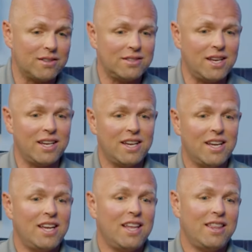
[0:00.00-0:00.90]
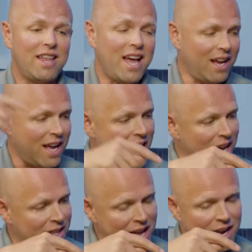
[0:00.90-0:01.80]
It's like that guy
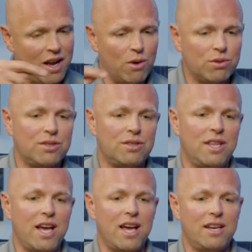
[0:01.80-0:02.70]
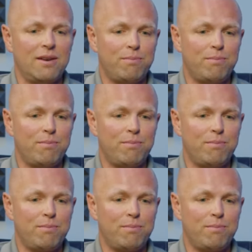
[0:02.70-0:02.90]
in that house that